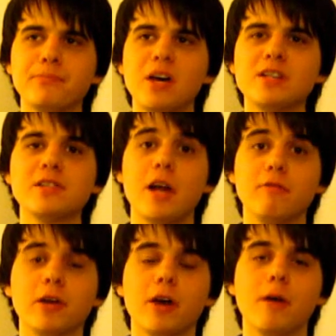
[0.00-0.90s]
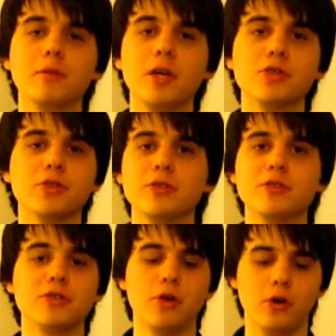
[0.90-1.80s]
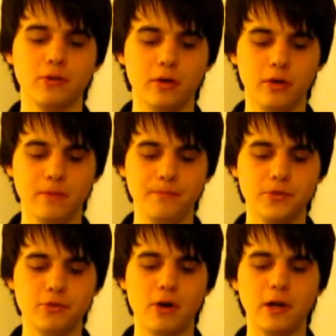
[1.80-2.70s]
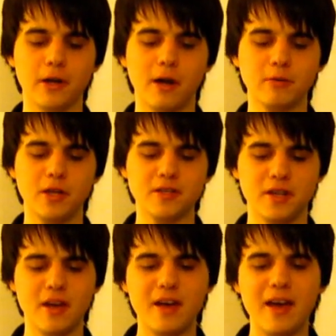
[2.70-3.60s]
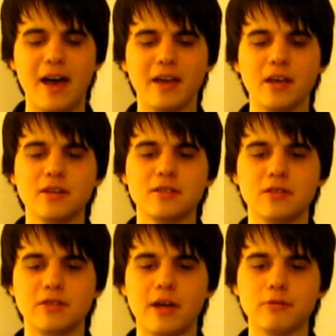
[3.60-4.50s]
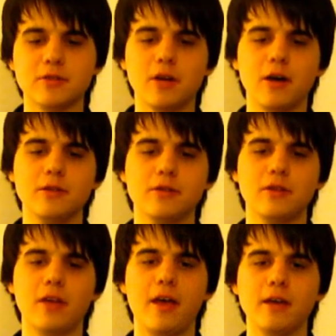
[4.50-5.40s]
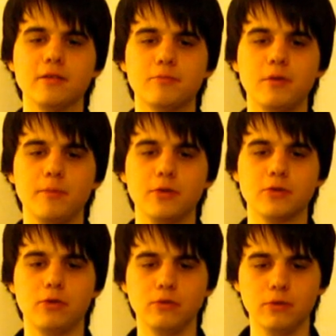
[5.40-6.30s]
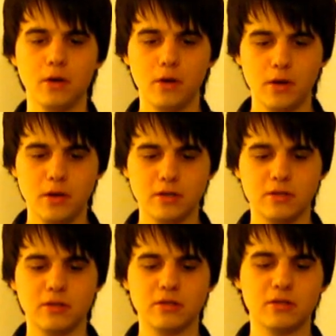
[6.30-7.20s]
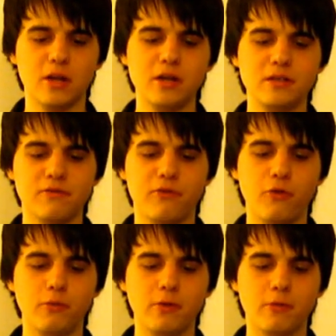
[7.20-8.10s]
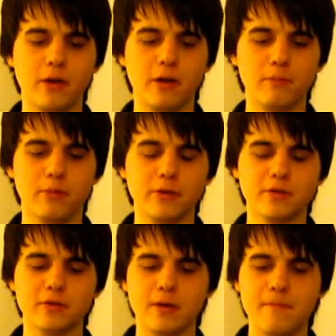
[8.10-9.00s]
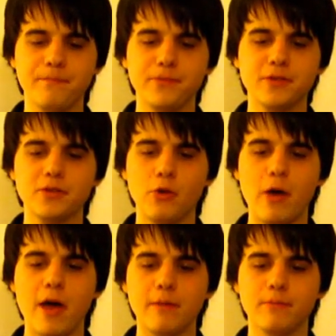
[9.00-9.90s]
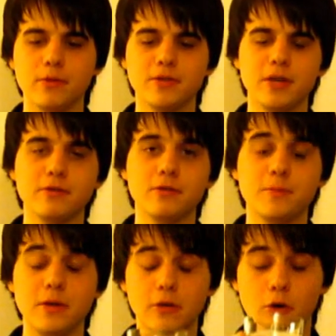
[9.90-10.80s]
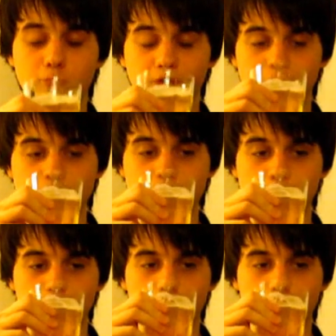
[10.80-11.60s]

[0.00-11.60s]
Nice lively carbonation. This is not too highly carbonated. I guess the downside is that the head's pretty much gone. It's a nice foamy ring, but there's no head per se to speak of, I guess.